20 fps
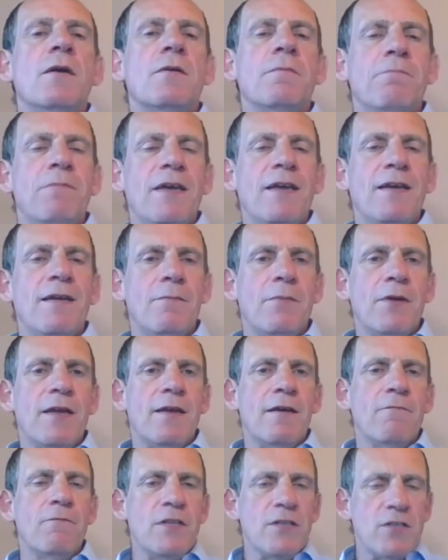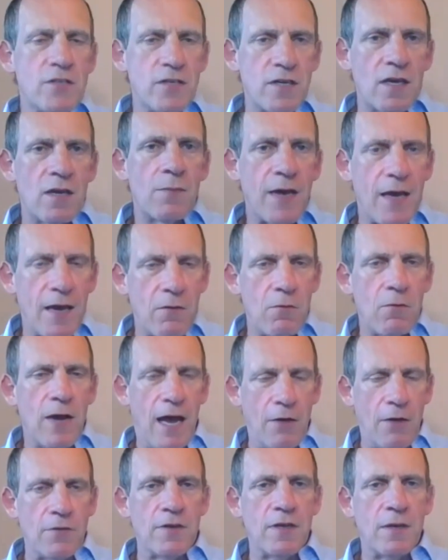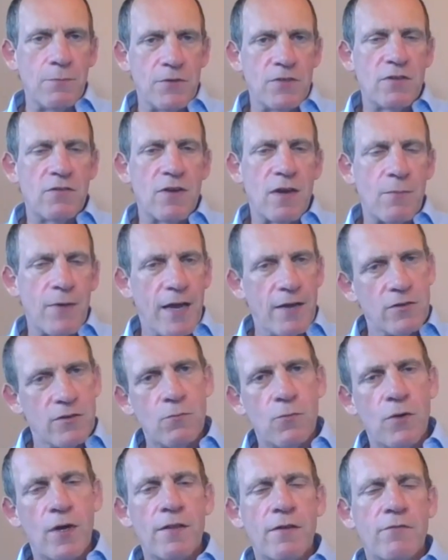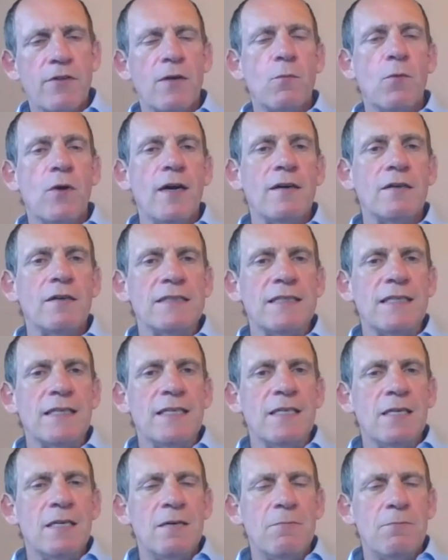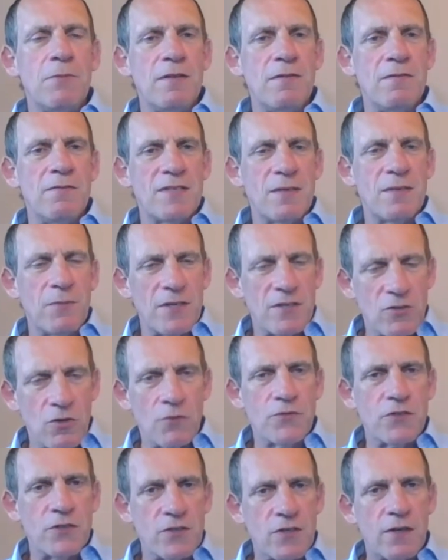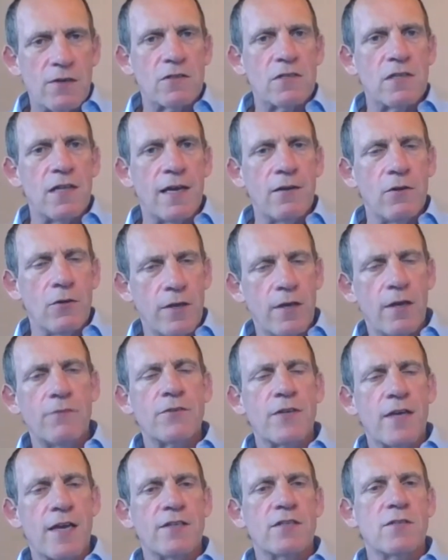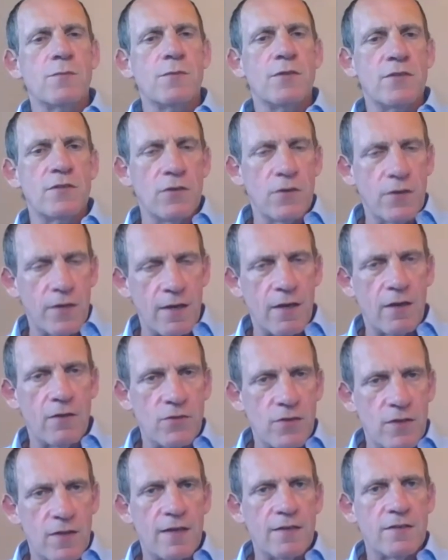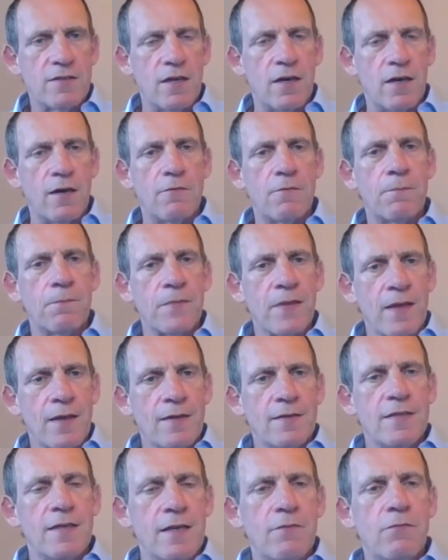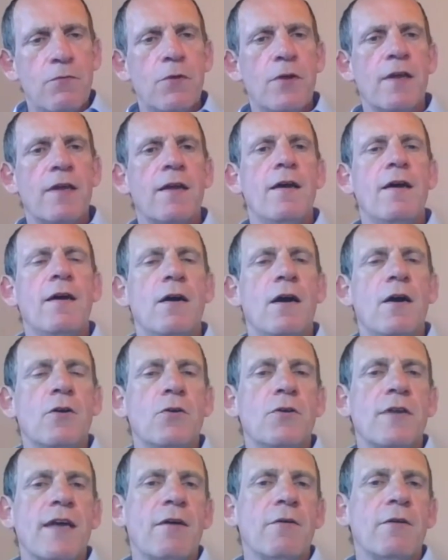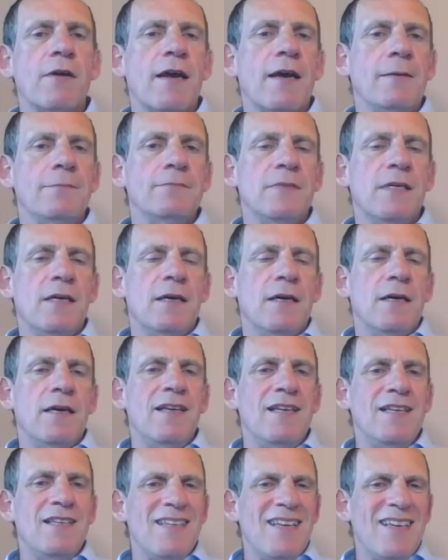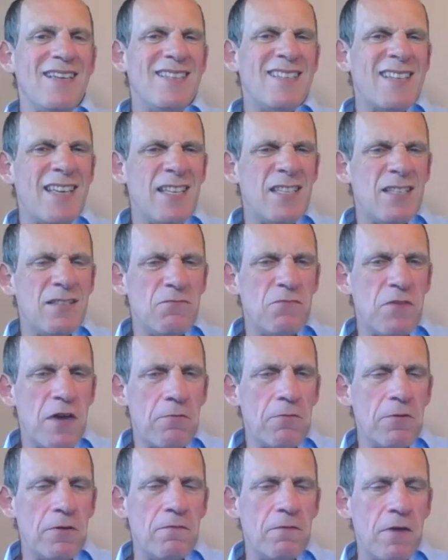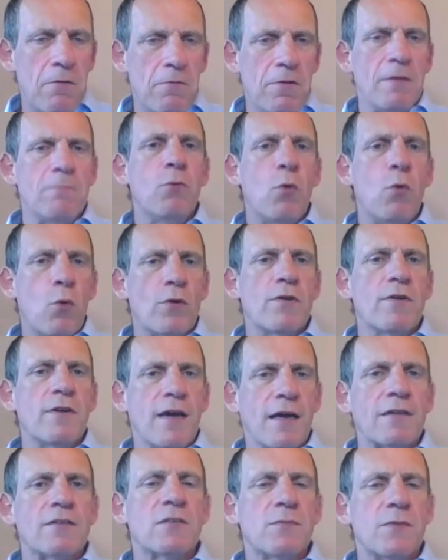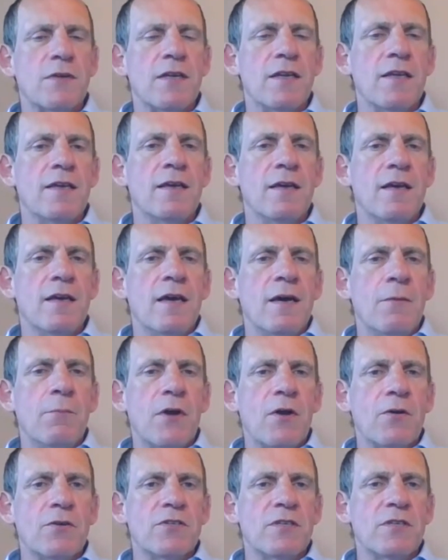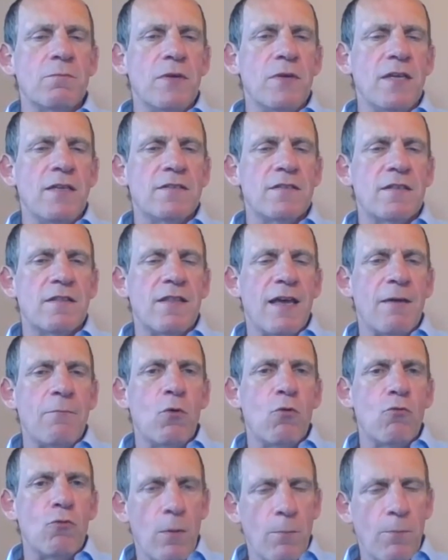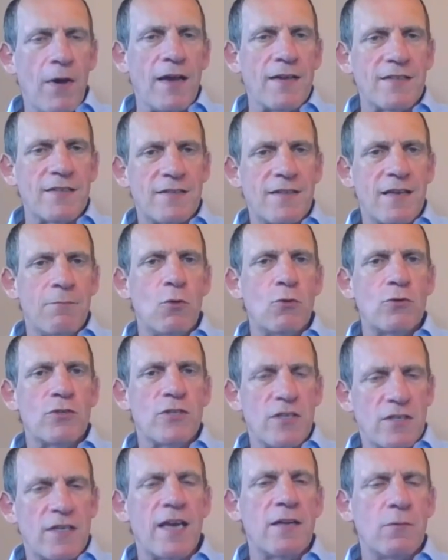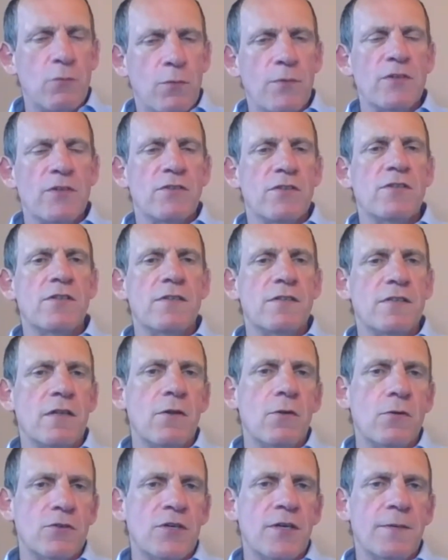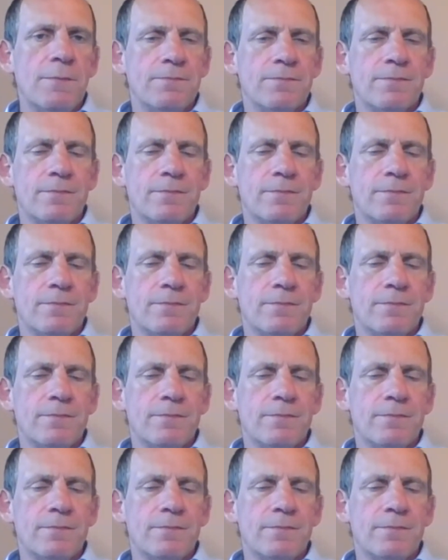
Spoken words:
being convincing about how the numbers have come out and why they've done well, but some of the softer skills like looking after customers, looking after their staff, delivering a good outcome, is very, very important ultimately, because it means that they're more robust, they're more sustainable businesses in the long term.